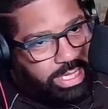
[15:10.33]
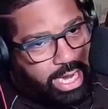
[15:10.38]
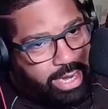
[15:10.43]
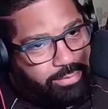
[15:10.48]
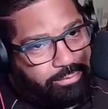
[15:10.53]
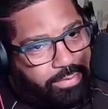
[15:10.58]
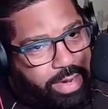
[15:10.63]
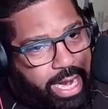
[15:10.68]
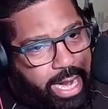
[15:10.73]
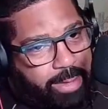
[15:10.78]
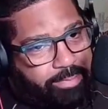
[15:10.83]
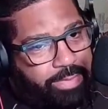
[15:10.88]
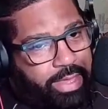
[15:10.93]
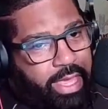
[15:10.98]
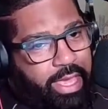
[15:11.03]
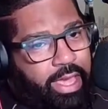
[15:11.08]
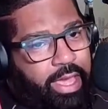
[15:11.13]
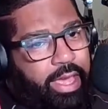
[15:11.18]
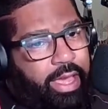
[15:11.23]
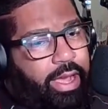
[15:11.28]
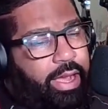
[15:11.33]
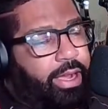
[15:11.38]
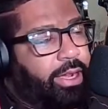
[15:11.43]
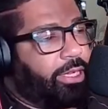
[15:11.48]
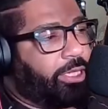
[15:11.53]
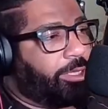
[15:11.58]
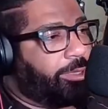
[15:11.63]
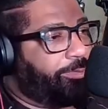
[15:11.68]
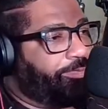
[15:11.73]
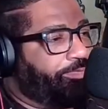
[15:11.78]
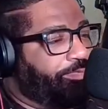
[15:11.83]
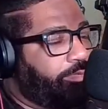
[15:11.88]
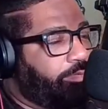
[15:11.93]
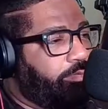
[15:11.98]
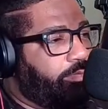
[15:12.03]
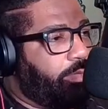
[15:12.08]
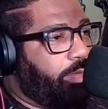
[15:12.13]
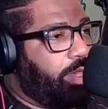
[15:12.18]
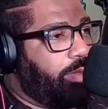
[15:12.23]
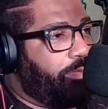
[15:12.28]
kind of vibe.
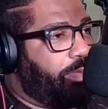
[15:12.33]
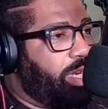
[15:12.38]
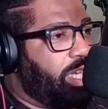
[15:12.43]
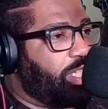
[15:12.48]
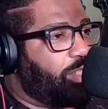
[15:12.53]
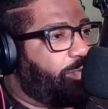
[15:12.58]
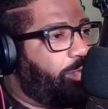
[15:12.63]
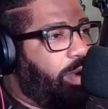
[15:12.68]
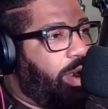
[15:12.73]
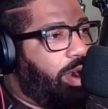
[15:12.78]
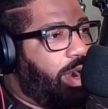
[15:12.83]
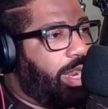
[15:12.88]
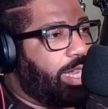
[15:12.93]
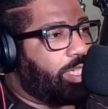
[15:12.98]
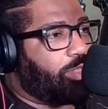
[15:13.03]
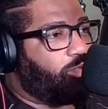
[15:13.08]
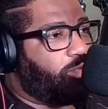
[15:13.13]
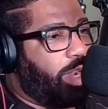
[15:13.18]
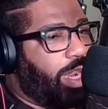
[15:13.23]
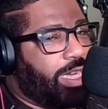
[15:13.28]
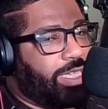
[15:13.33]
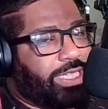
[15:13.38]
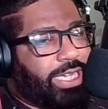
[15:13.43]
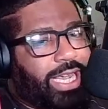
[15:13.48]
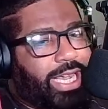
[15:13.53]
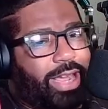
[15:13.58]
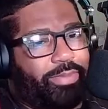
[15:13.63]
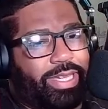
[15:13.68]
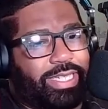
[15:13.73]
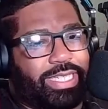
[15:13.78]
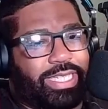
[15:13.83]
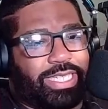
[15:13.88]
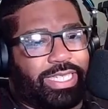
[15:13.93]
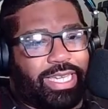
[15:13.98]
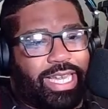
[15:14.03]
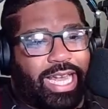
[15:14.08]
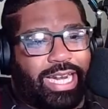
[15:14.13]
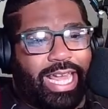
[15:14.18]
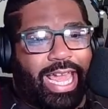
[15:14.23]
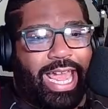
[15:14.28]
But as far as Ray J, I mean, it's just
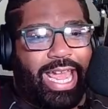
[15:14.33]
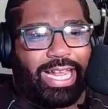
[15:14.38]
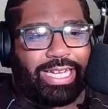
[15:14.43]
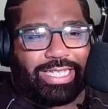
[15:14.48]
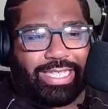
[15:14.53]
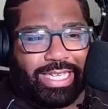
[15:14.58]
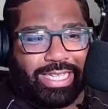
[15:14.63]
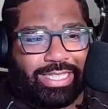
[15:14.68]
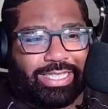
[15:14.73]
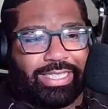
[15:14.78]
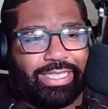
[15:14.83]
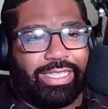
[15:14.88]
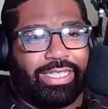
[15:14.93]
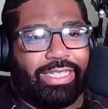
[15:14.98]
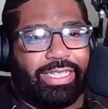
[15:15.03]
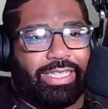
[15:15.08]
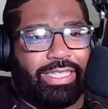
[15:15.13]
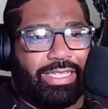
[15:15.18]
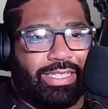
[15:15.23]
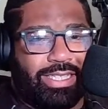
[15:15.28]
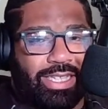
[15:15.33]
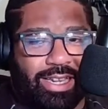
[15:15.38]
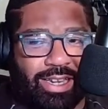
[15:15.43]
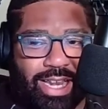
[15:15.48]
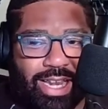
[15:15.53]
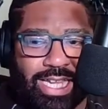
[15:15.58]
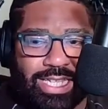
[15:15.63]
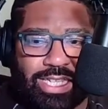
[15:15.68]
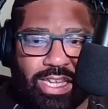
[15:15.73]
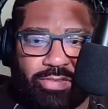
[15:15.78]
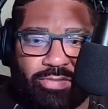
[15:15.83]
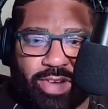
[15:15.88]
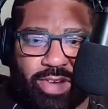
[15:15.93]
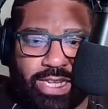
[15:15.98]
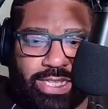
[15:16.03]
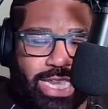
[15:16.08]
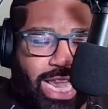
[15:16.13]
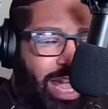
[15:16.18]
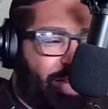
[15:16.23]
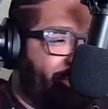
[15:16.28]
a lot of antics, you know, a lot of stuff
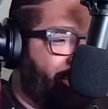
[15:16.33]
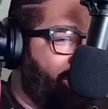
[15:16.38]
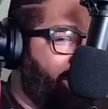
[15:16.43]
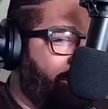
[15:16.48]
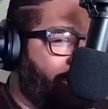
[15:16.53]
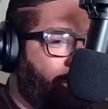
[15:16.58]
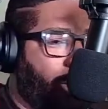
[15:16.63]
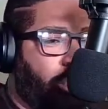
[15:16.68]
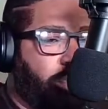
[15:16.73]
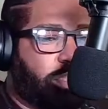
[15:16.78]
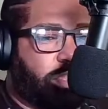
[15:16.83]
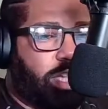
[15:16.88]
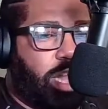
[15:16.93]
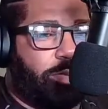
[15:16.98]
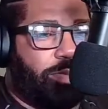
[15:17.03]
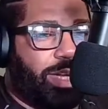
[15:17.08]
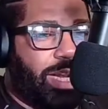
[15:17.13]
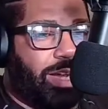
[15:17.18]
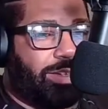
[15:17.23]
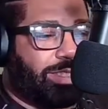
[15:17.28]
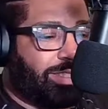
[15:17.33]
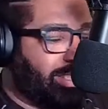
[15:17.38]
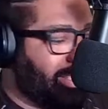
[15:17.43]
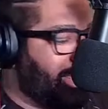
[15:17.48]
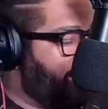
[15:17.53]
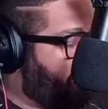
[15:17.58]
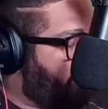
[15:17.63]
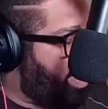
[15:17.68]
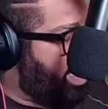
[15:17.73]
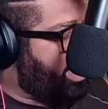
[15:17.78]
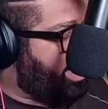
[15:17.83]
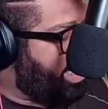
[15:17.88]
like that. But our folks coming out to see Ray